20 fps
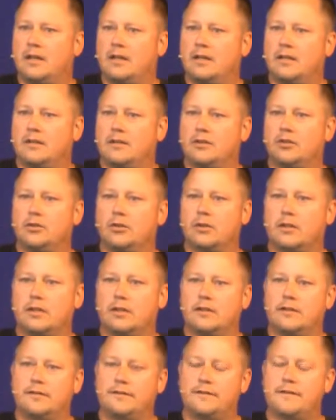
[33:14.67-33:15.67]
Luke
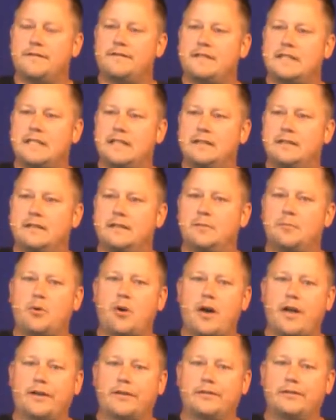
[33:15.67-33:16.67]
15, the
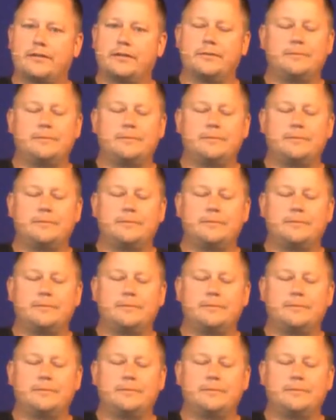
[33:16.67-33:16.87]
prodigal,